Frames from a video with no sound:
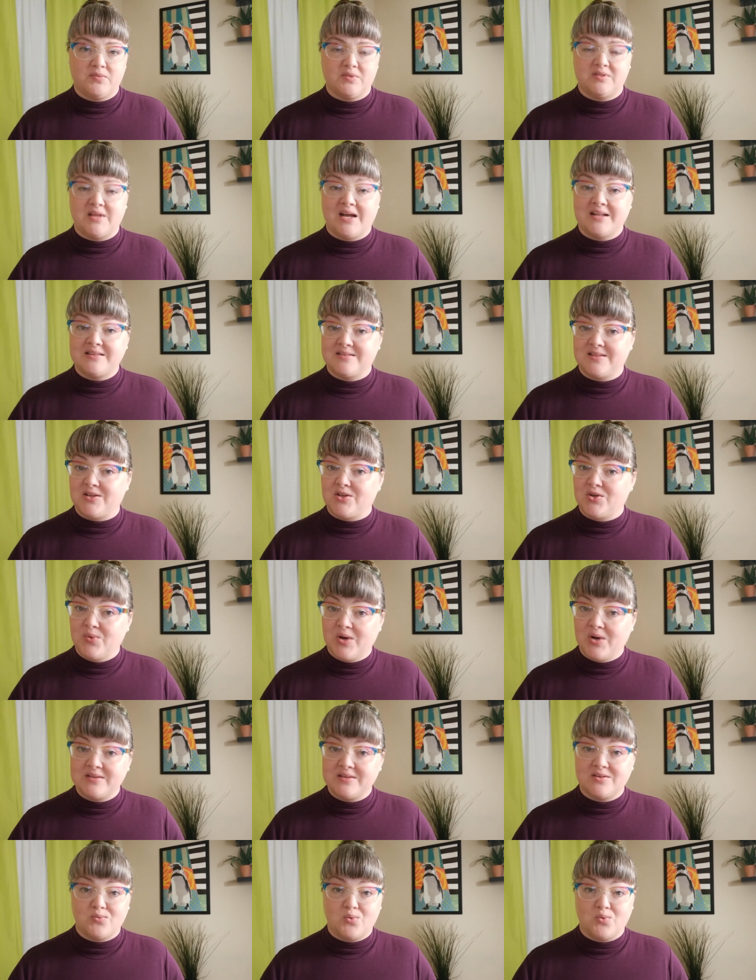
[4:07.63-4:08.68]
That's the
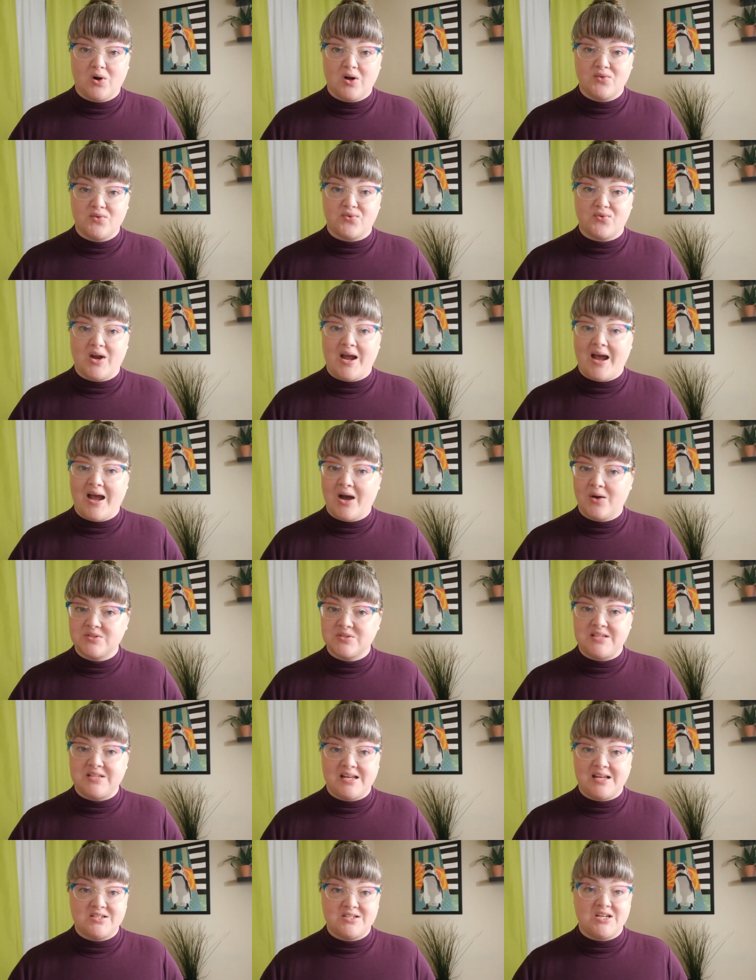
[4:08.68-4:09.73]
U.S. Award for
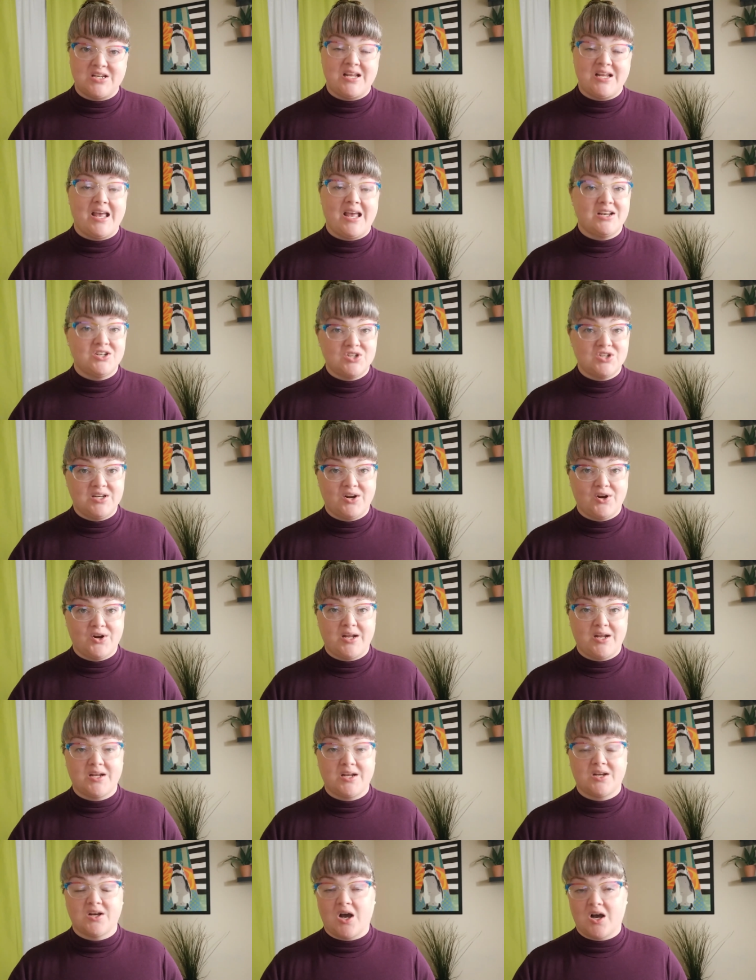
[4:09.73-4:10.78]
Outstanding
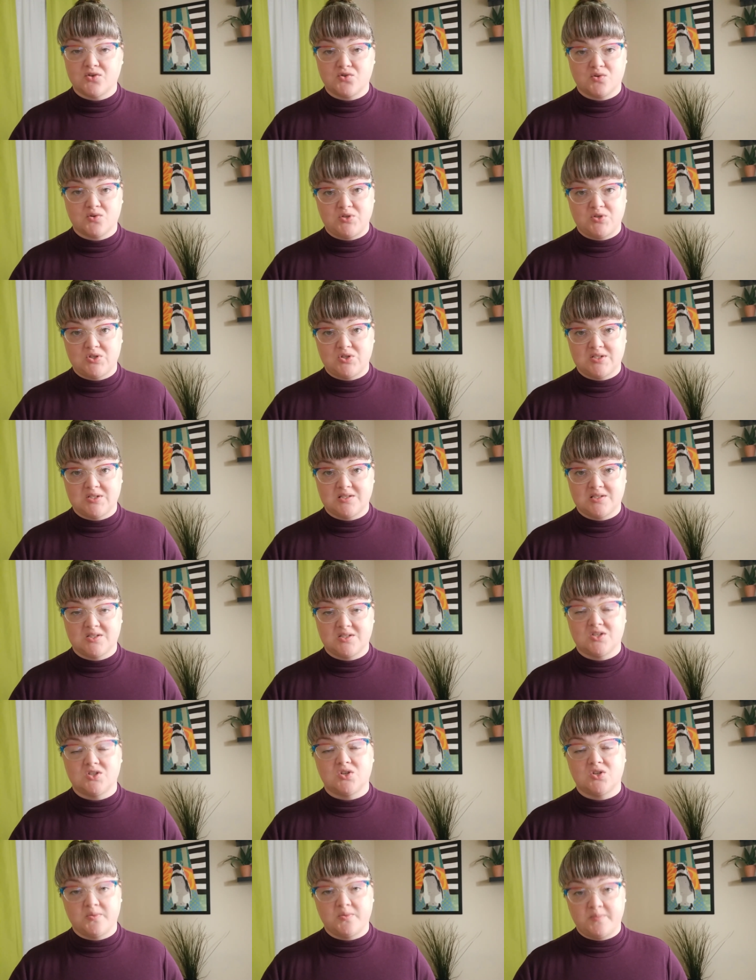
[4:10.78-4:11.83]
Engineering Contributions
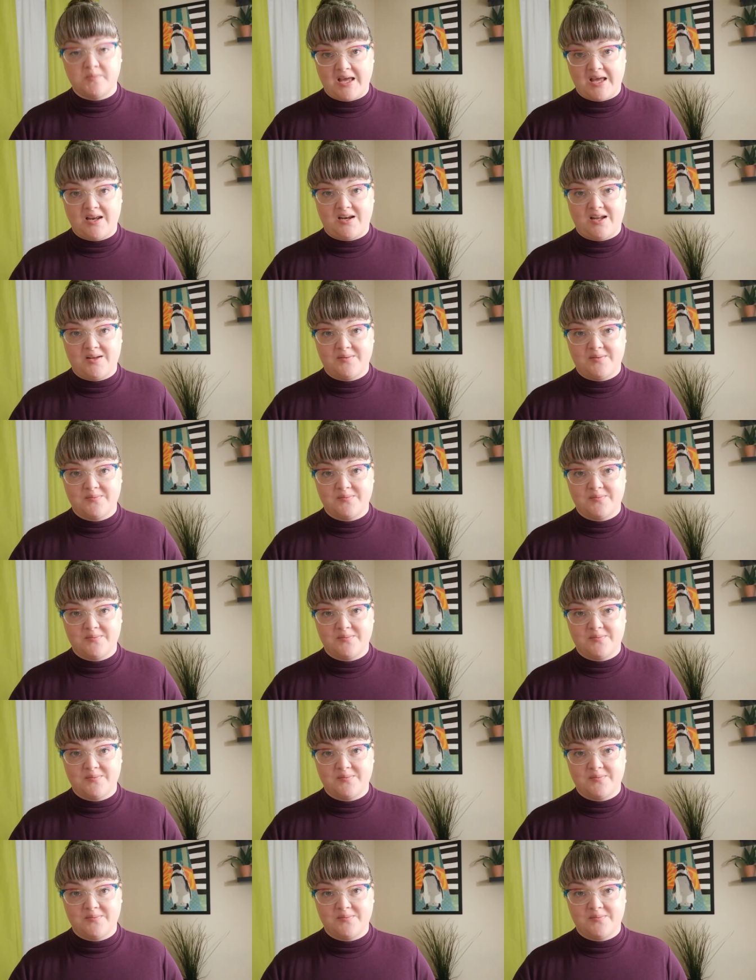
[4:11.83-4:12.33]
to Humanity.